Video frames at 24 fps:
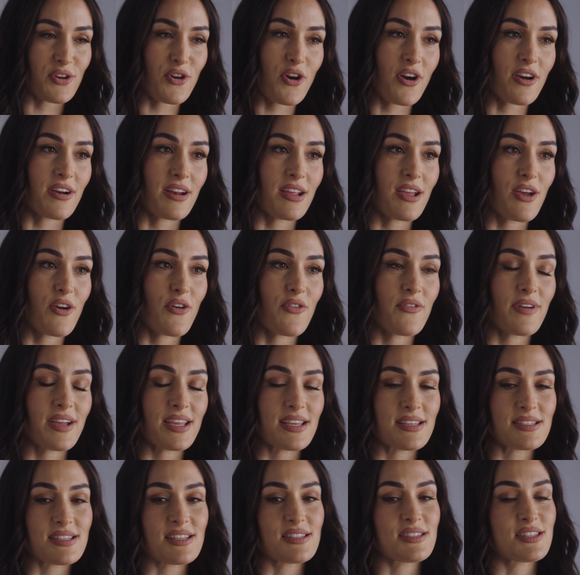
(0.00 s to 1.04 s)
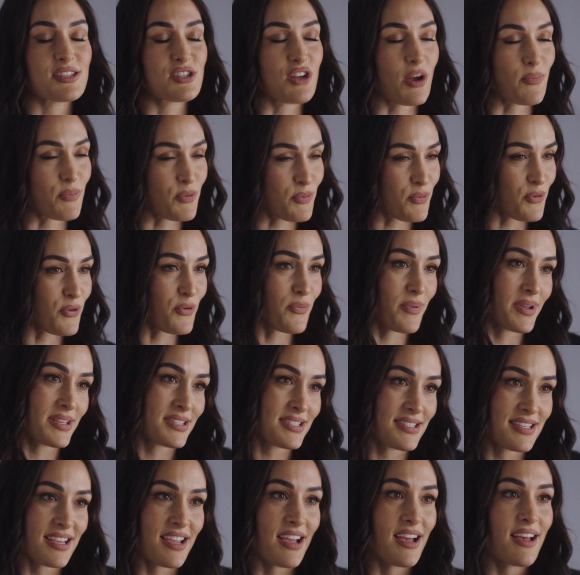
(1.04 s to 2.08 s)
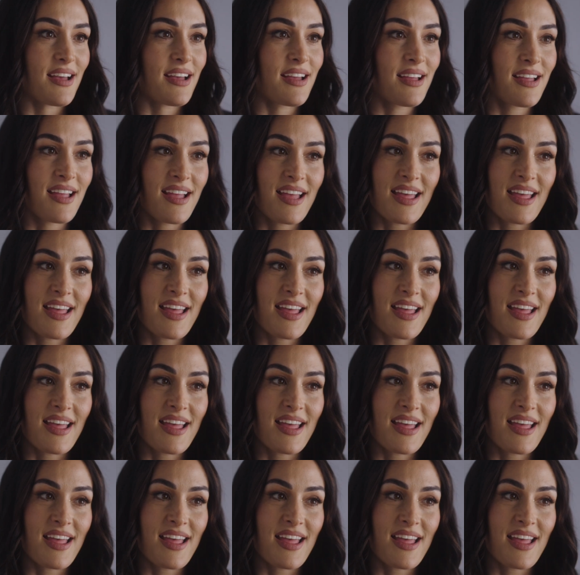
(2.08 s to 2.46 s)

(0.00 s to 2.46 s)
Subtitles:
cardio is Unstoppable by Sia.